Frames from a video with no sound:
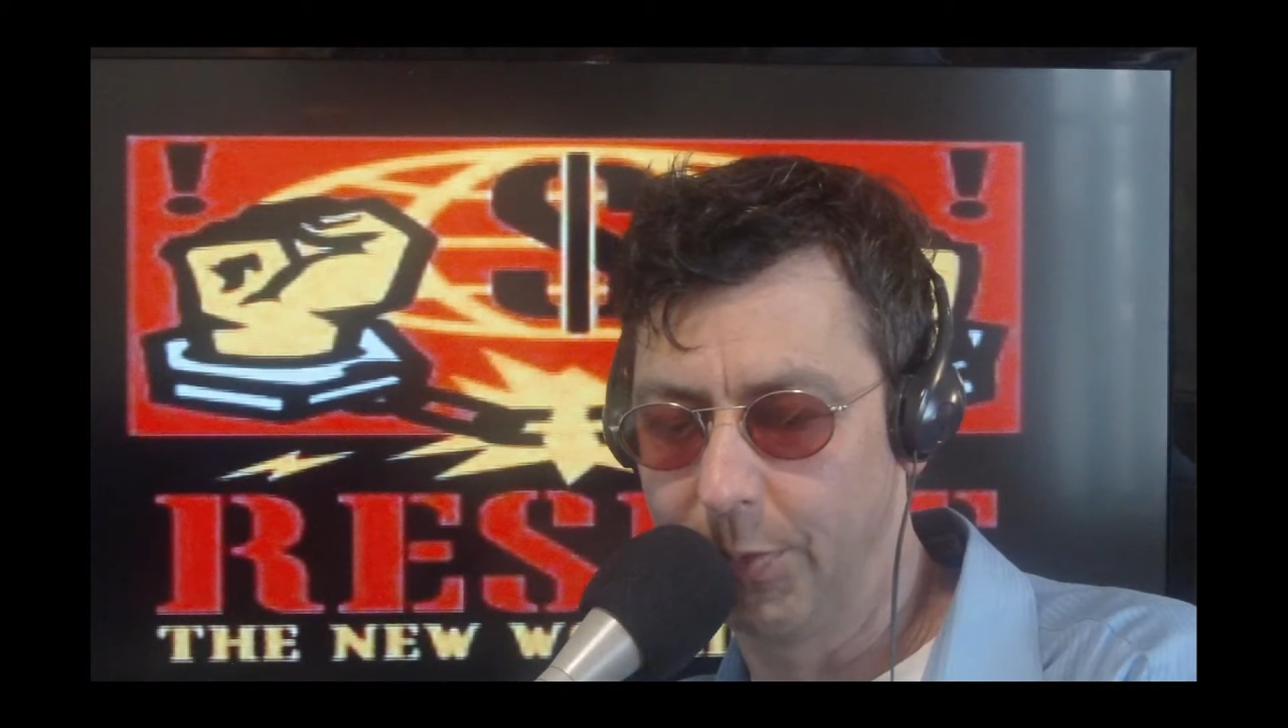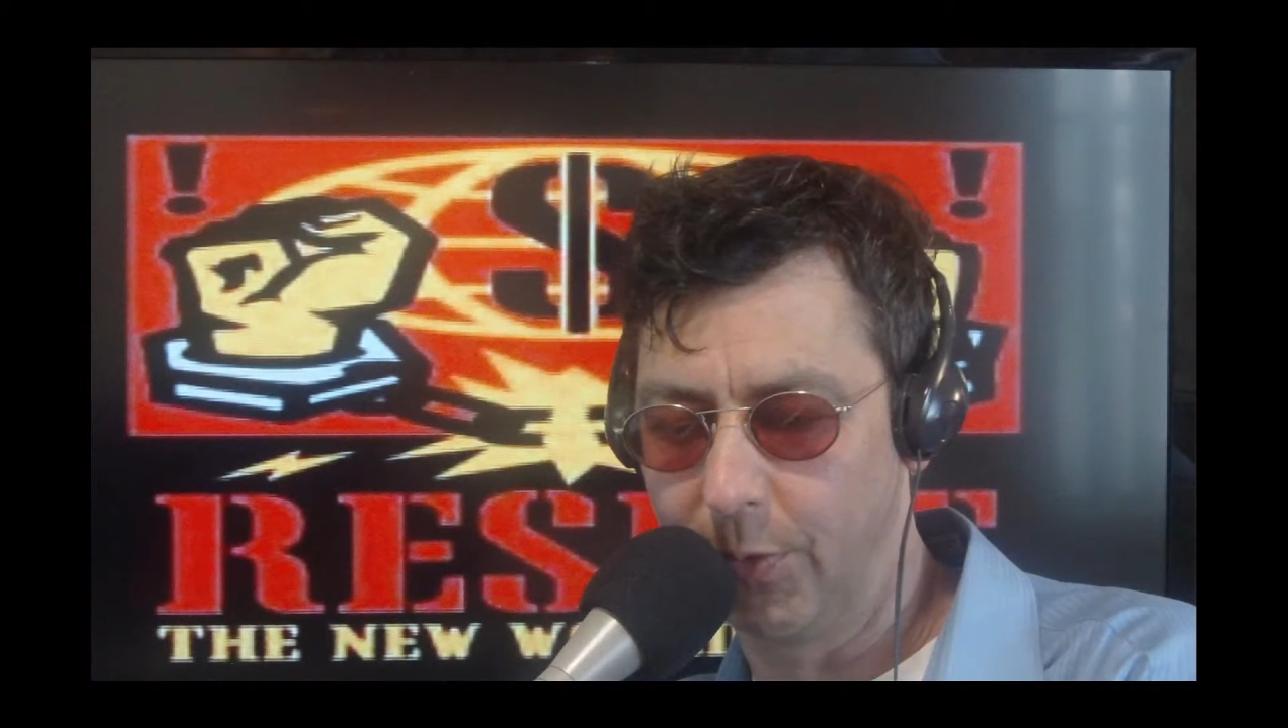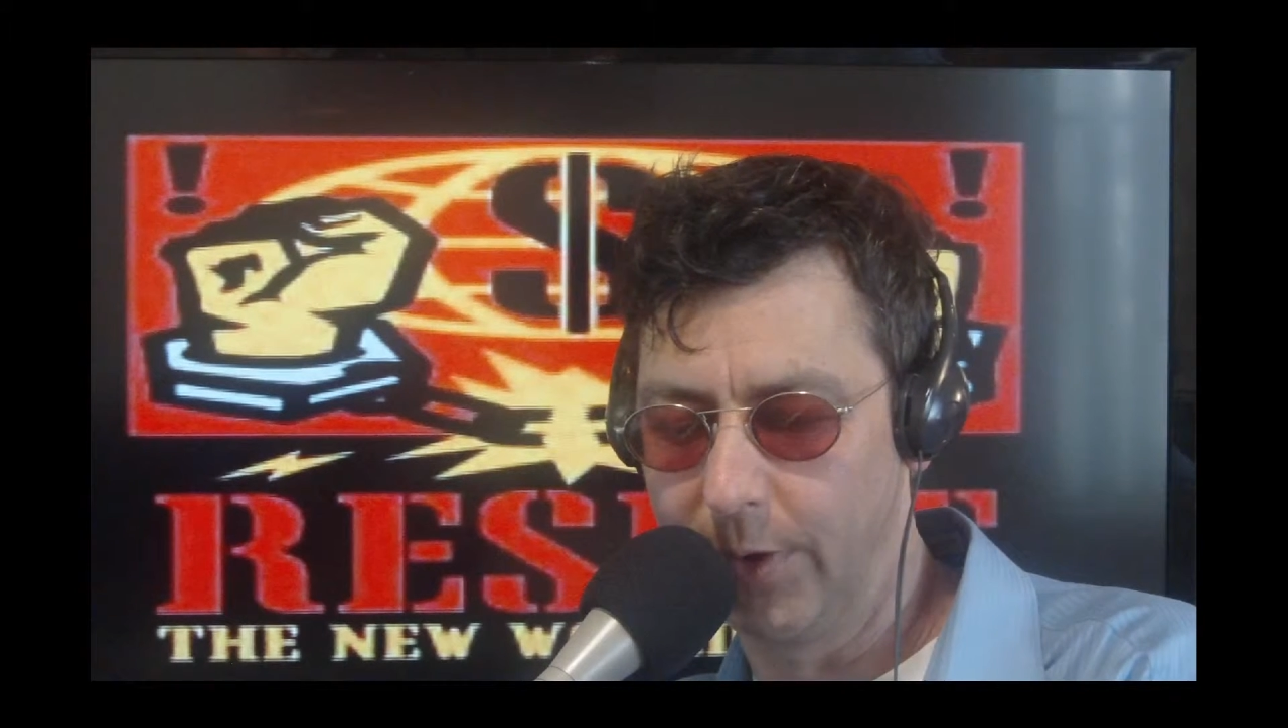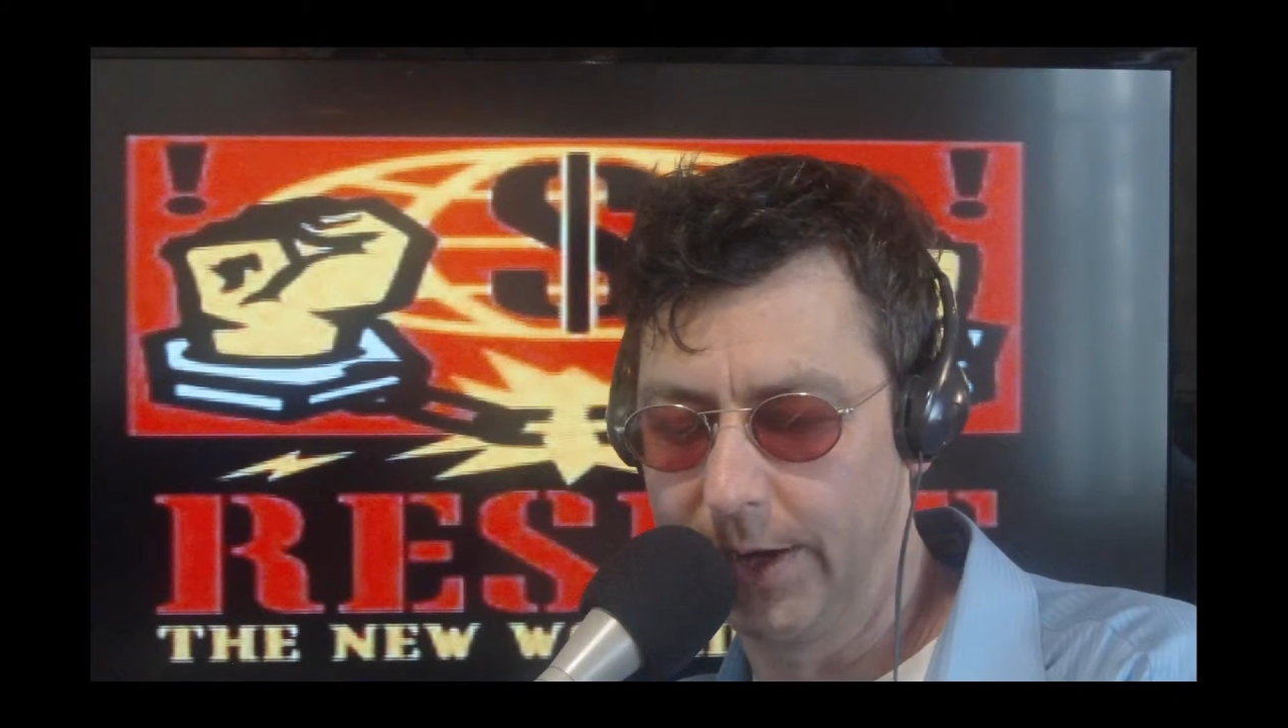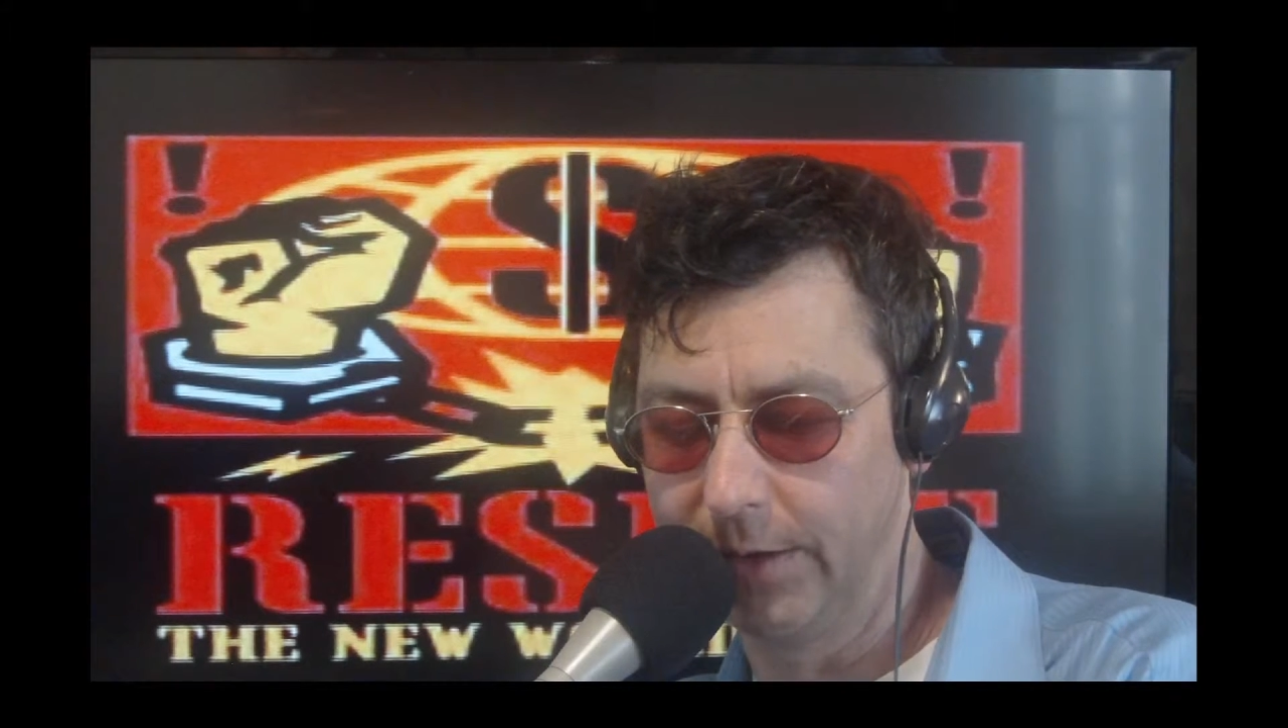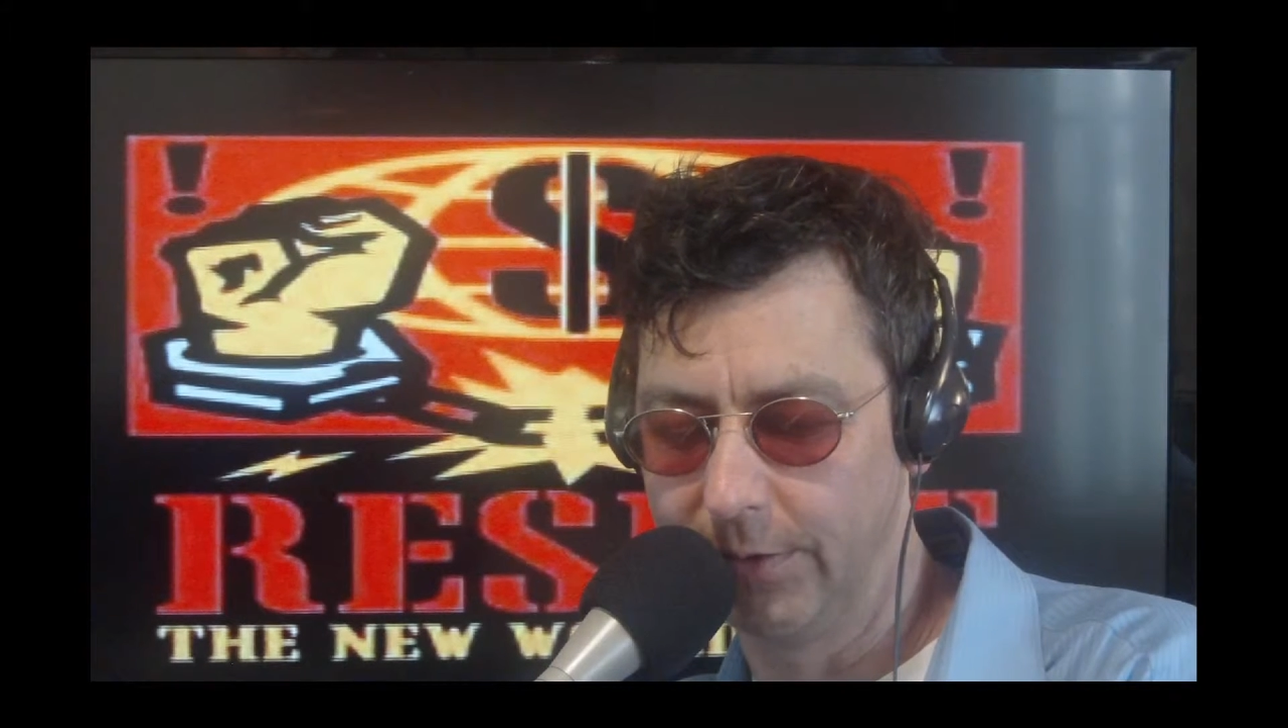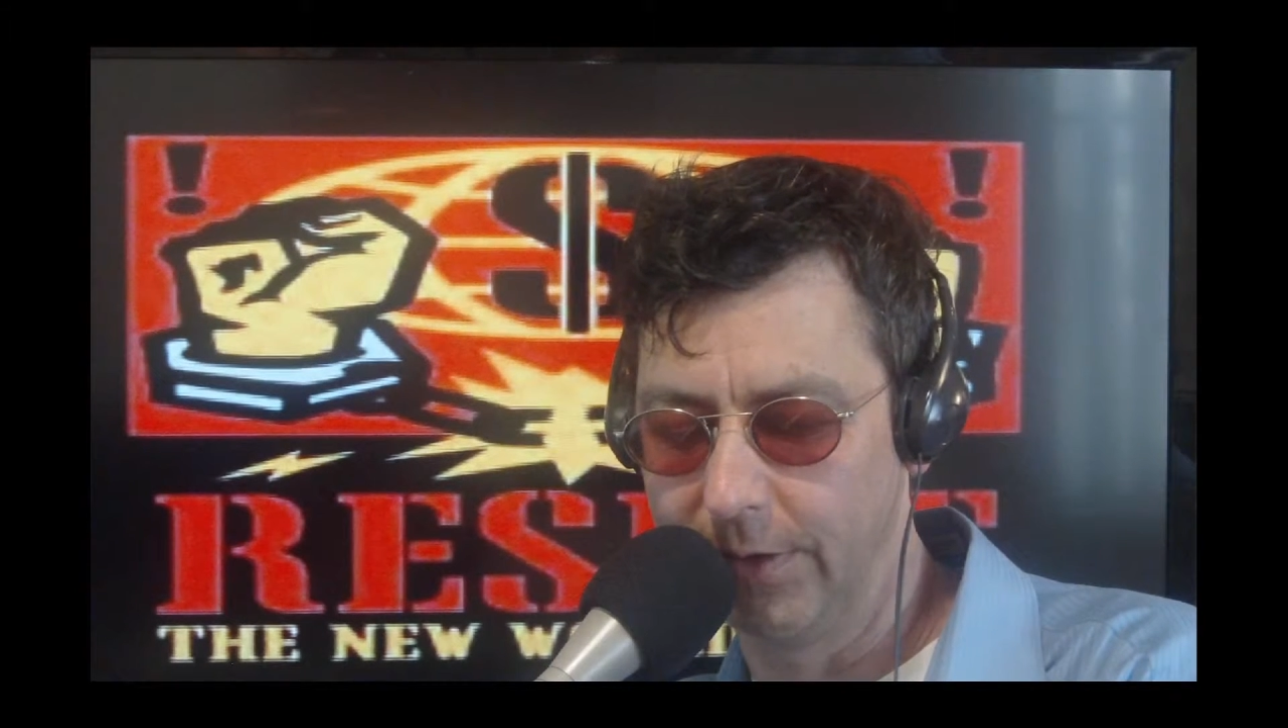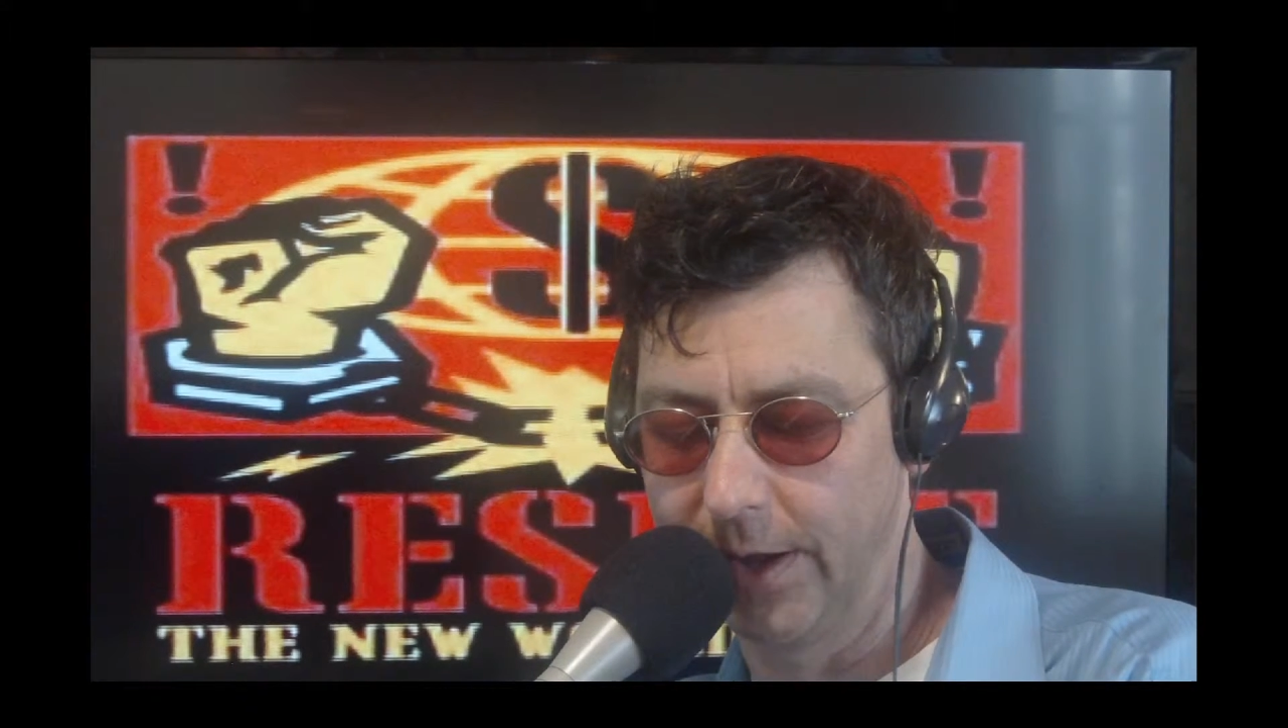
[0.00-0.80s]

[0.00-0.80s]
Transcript: point,